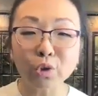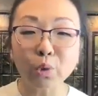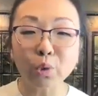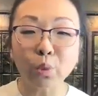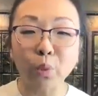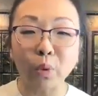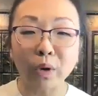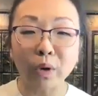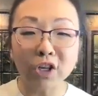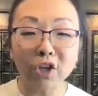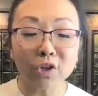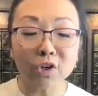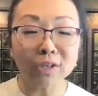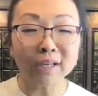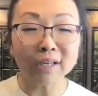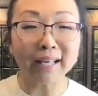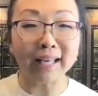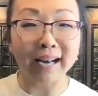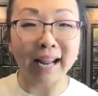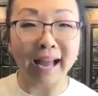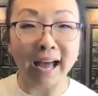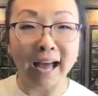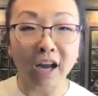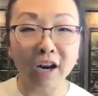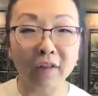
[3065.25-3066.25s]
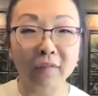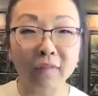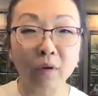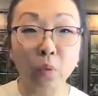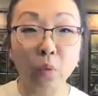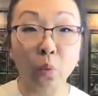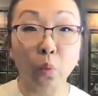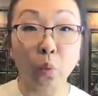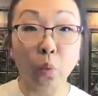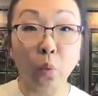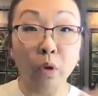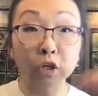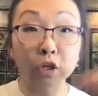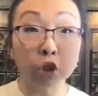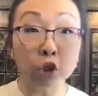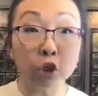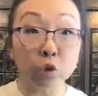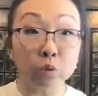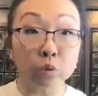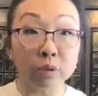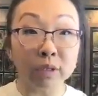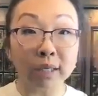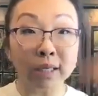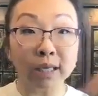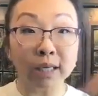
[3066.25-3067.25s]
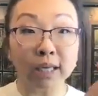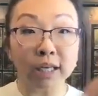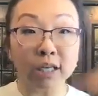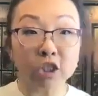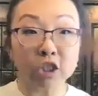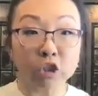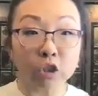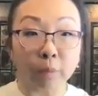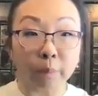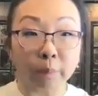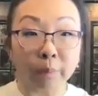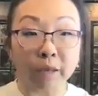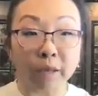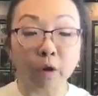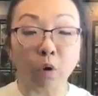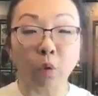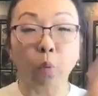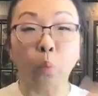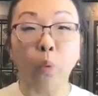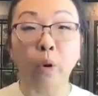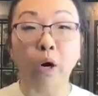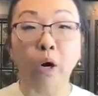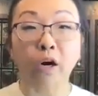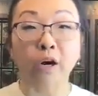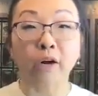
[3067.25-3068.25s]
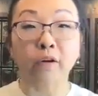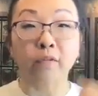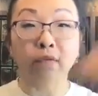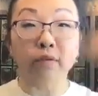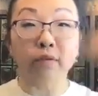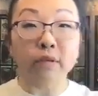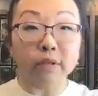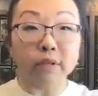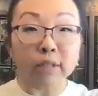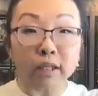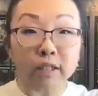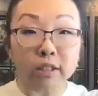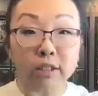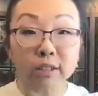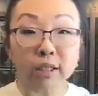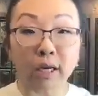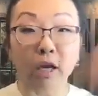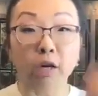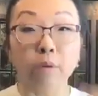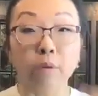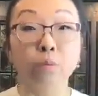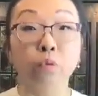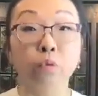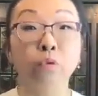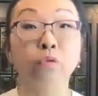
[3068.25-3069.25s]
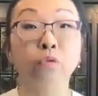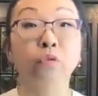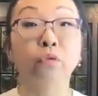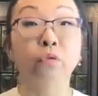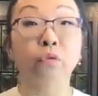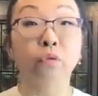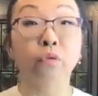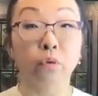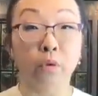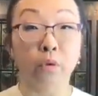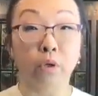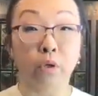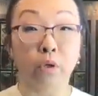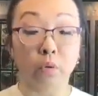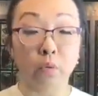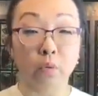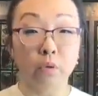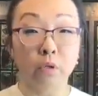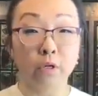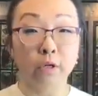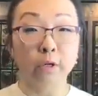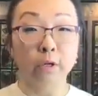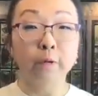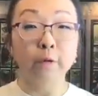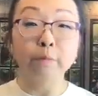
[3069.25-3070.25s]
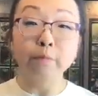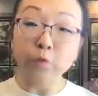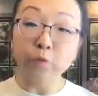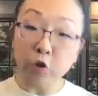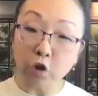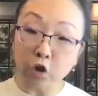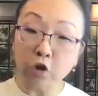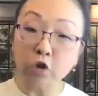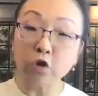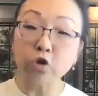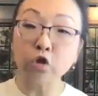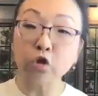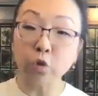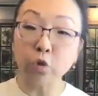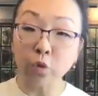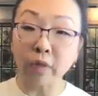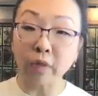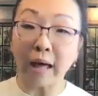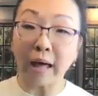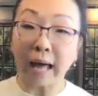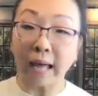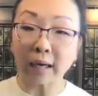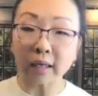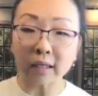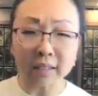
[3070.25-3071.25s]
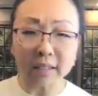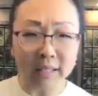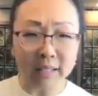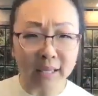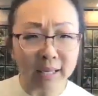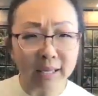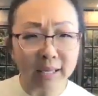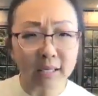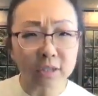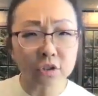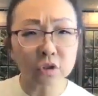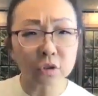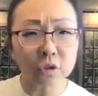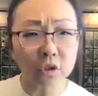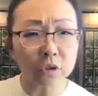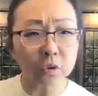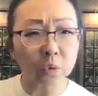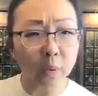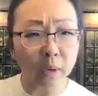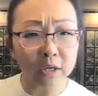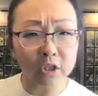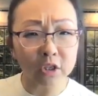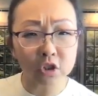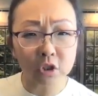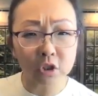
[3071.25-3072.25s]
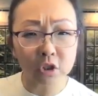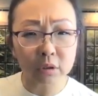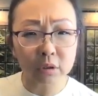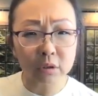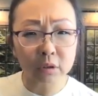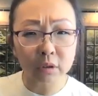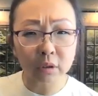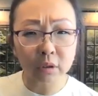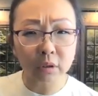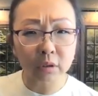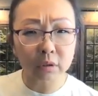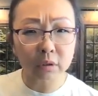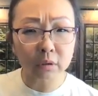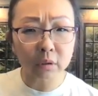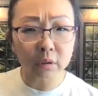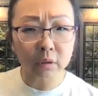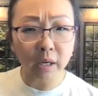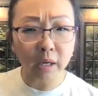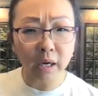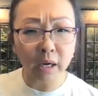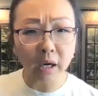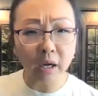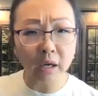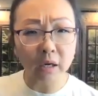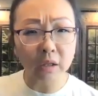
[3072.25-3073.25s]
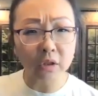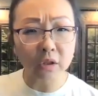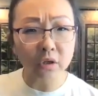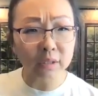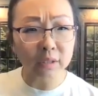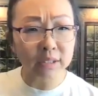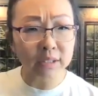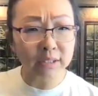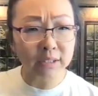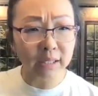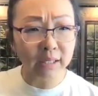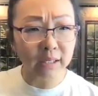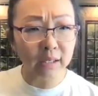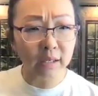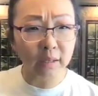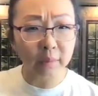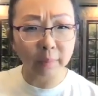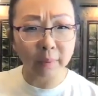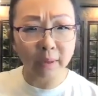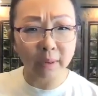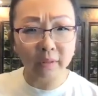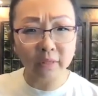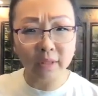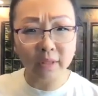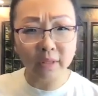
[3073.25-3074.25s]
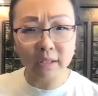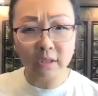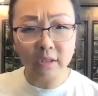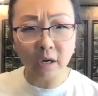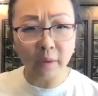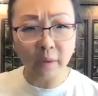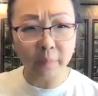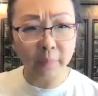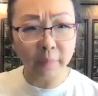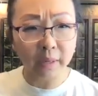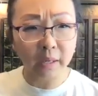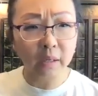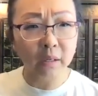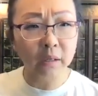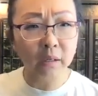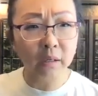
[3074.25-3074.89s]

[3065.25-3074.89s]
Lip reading: What are you going to get out of it? What do you need to be aware of that's got to move through you? You can do that. Did I answer the question? I got a little excited about that topic.